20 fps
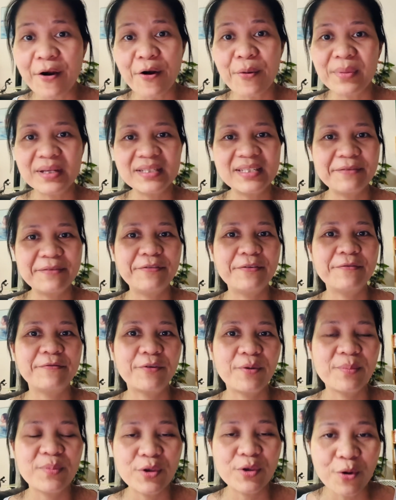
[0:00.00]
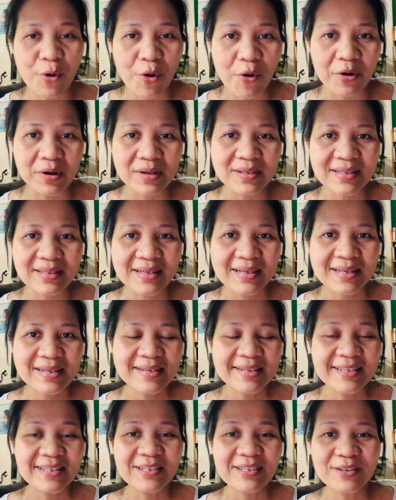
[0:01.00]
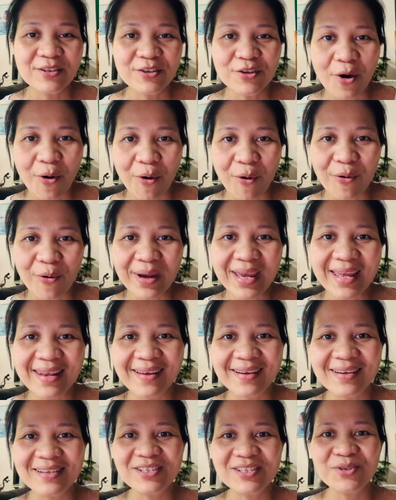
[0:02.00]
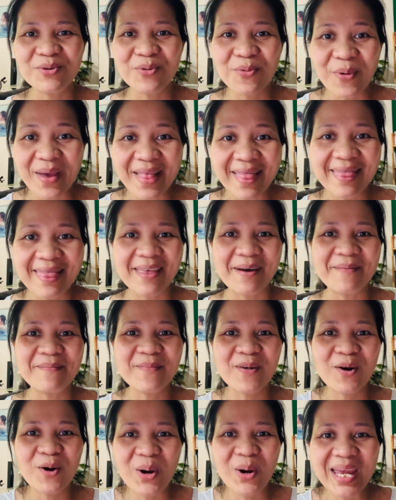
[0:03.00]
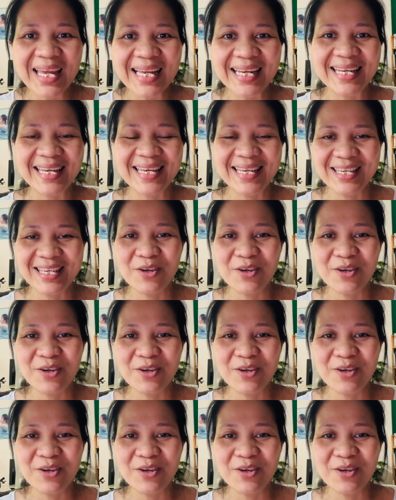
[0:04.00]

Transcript: much different from yours. So in order to win them quickly,